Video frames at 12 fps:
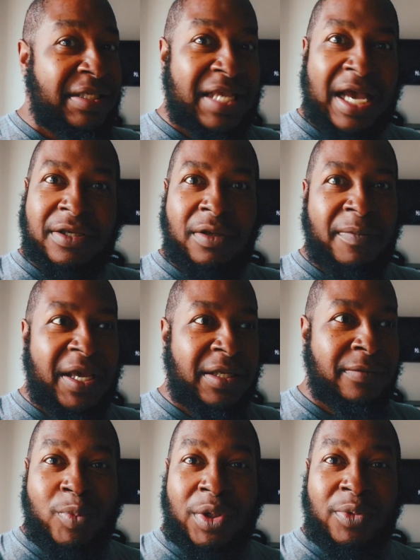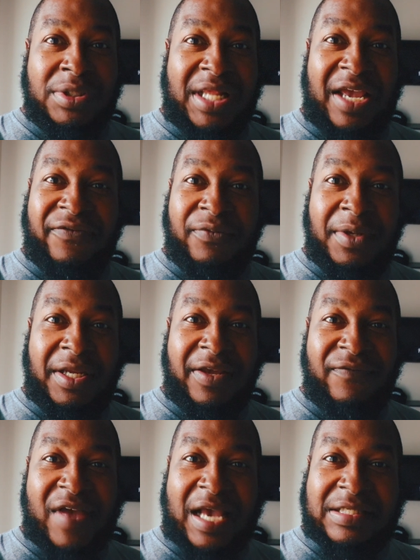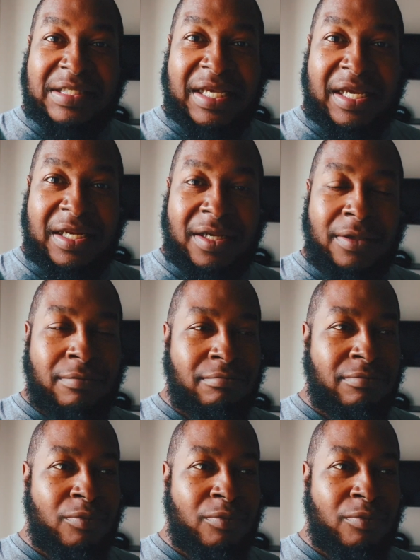document what it was like for me to get vaccinated,